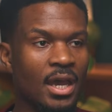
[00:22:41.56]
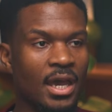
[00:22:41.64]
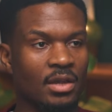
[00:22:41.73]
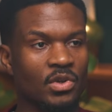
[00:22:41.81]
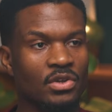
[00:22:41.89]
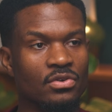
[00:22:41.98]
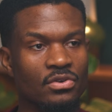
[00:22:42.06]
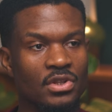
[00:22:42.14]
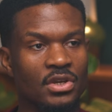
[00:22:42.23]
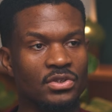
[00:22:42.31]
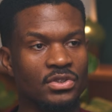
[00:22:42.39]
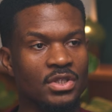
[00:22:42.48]
And we call
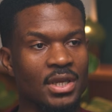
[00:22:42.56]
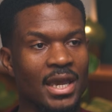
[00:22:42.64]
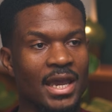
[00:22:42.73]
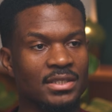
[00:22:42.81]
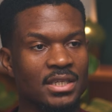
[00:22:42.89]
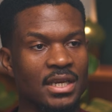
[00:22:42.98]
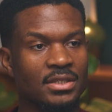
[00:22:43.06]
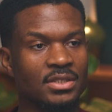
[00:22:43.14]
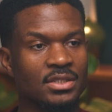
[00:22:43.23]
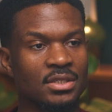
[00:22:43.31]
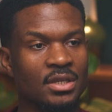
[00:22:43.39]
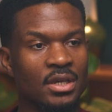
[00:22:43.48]
those
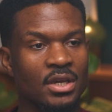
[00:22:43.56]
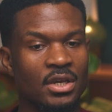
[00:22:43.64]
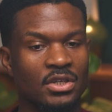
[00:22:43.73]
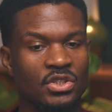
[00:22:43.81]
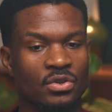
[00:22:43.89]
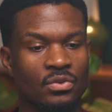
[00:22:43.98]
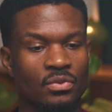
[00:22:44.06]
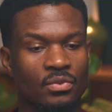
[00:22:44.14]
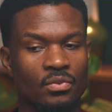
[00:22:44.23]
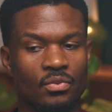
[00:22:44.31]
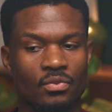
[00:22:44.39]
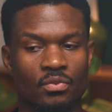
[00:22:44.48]
assets. So
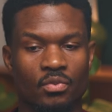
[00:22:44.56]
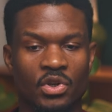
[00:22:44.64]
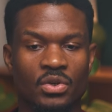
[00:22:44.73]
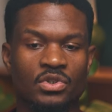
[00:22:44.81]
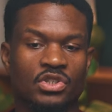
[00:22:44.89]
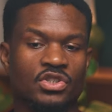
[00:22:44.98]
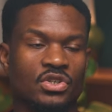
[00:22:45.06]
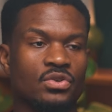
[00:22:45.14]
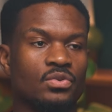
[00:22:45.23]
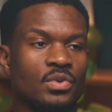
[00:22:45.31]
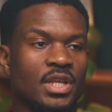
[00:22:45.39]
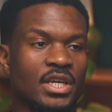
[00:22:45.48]
what you want to
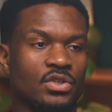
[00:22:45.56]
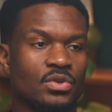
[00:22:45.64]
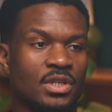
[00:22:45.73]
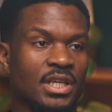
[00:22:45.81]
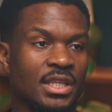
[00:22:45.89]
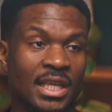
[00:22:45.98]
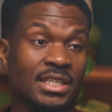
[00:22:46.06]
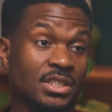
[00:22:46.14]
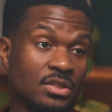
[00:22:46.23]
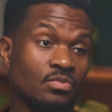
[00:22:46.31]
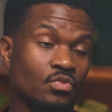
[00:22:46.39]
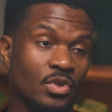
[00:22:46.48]
do with that, and
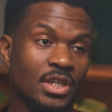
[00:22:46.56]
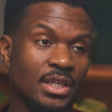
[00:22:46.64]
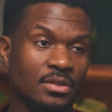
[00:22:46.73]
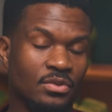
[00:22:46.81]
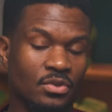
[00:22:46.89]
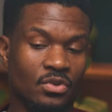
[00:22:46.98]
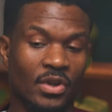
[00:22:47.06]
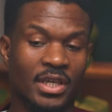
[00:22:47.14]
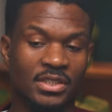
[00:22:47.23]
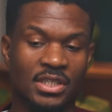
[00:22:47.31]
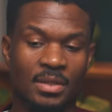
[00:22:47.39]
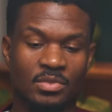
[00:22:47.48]
that's a really
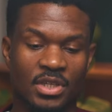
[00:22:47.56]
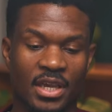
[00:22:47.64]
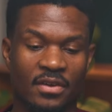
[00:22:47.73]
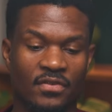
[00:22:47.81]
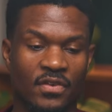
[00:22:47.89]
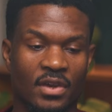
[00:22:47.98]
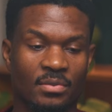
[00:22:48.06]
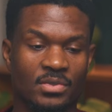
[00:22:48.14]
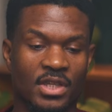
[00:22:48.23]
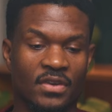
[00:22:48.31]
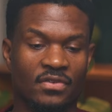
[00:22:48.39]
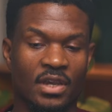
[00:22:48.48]
great sum to have
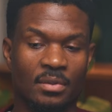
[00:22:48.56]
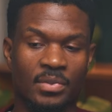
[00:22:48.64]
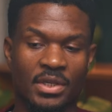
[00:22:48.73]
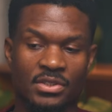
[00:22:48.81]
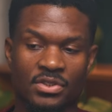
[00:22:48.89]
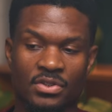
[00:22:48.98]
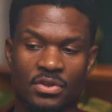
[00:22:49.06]
saved up, is